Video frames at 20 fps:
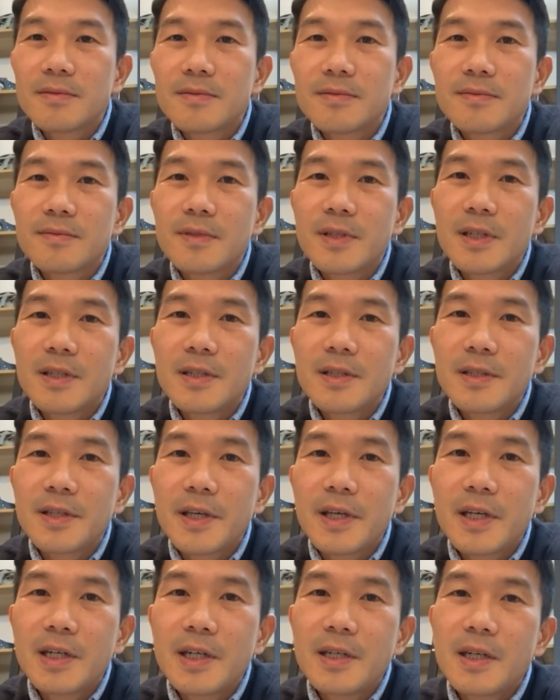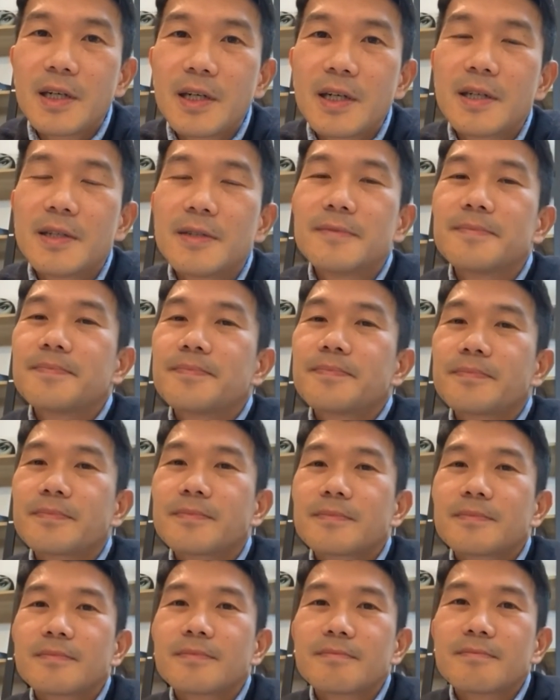Well, yeah.
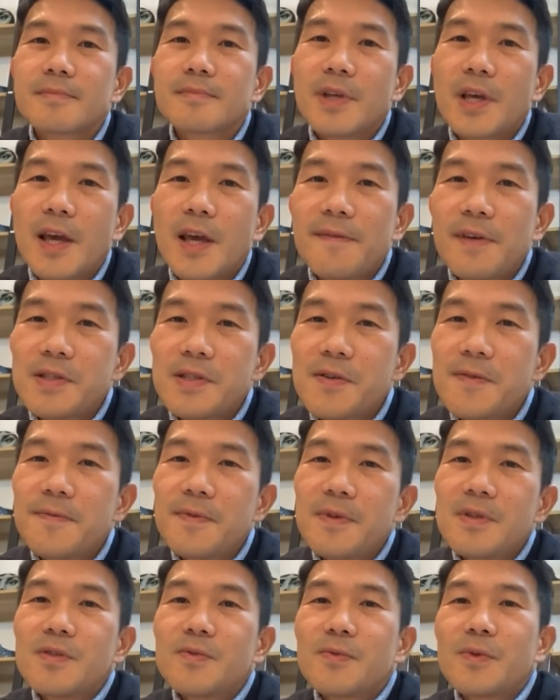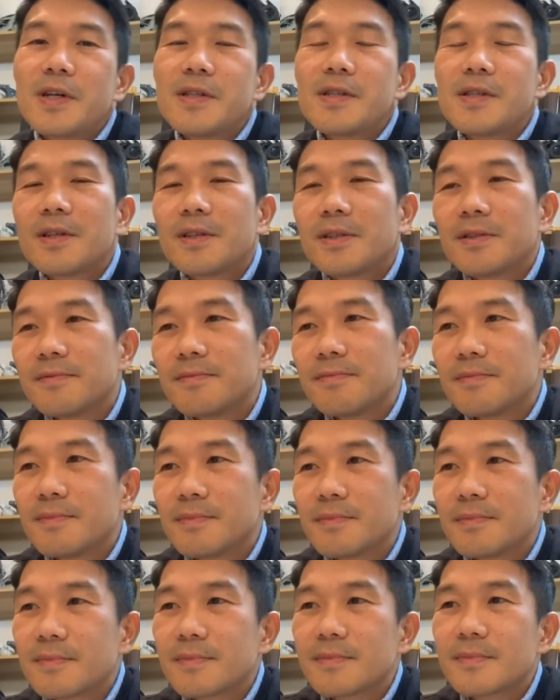Aviation field
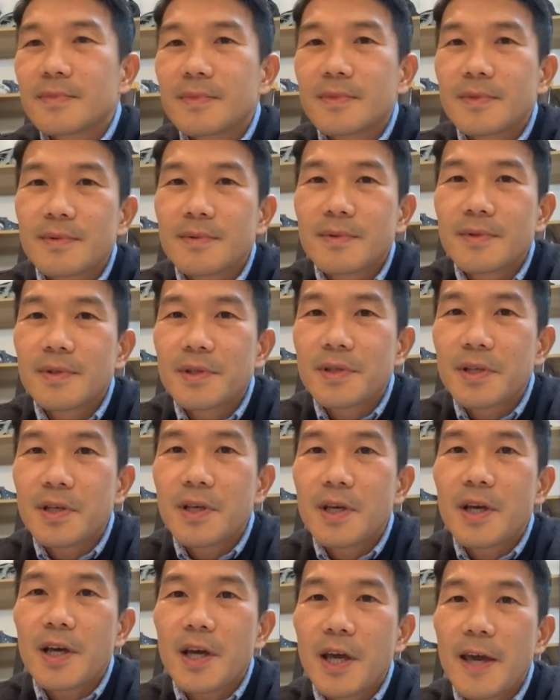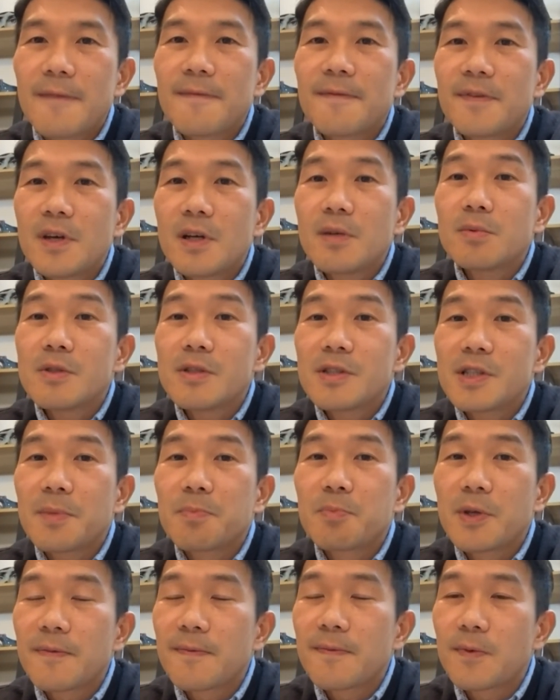wasn't enviable
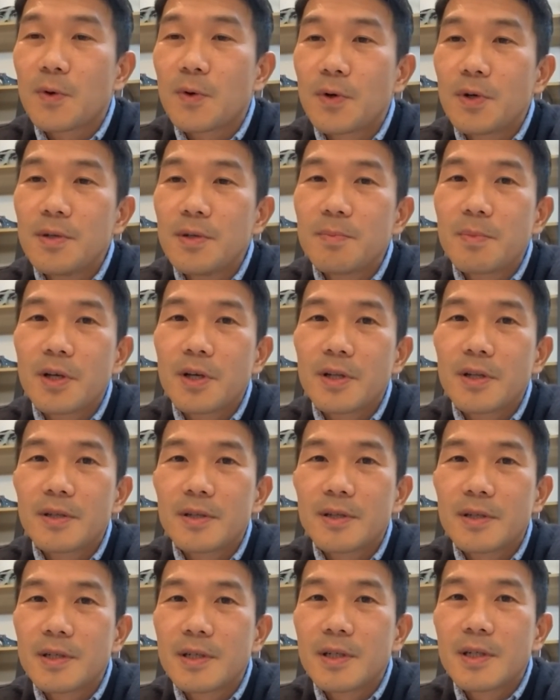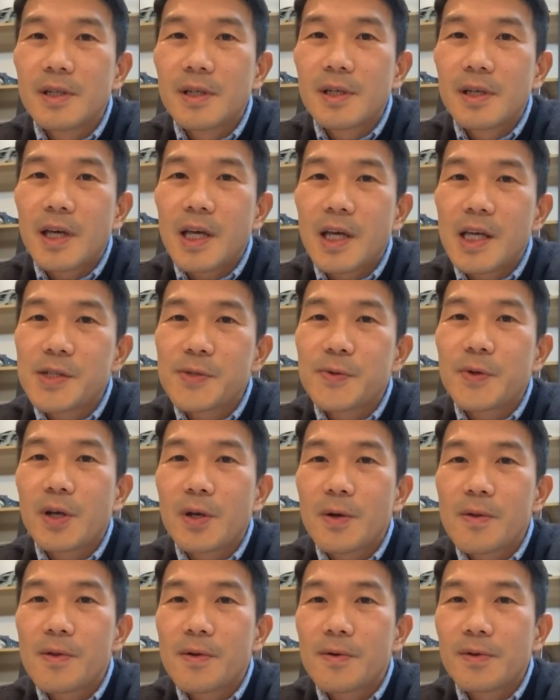job before, but as we
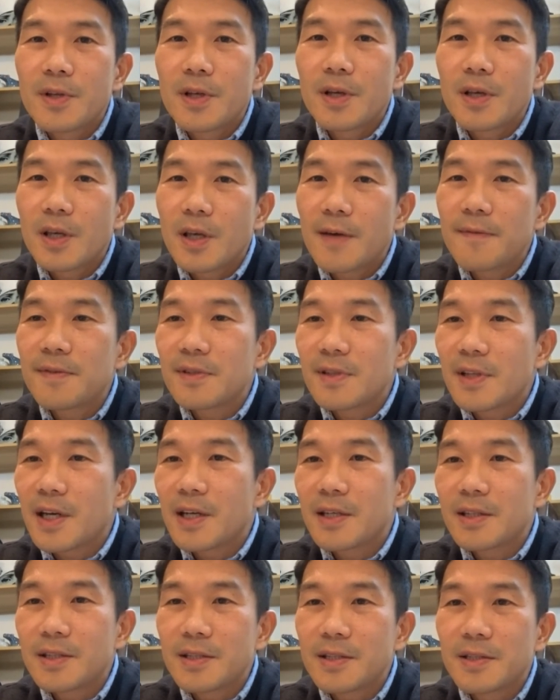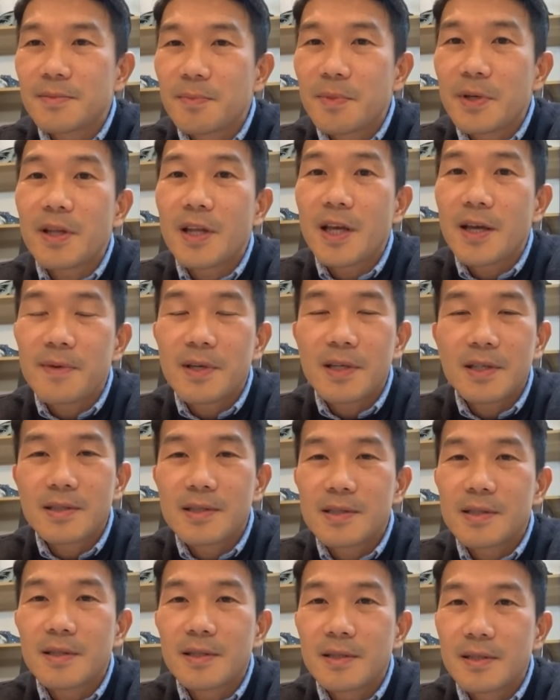go through the COVID-19 pandemics